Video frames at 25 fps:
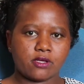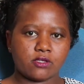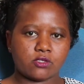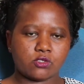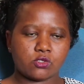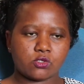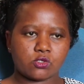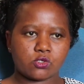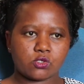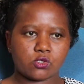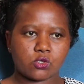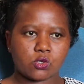
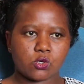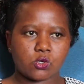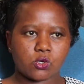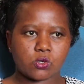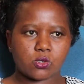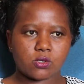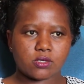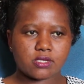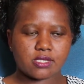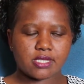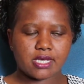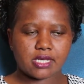
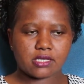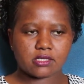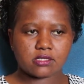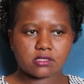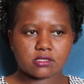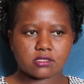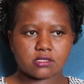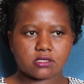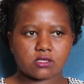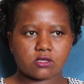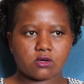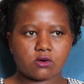So there
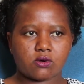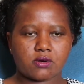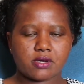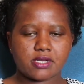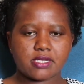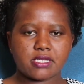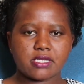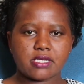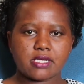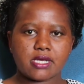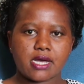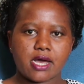is
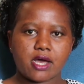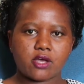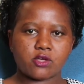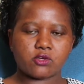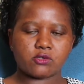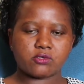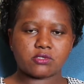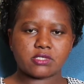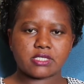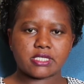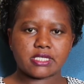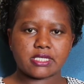already a
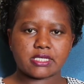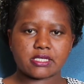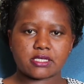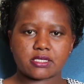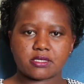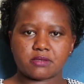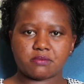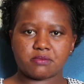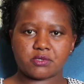huge link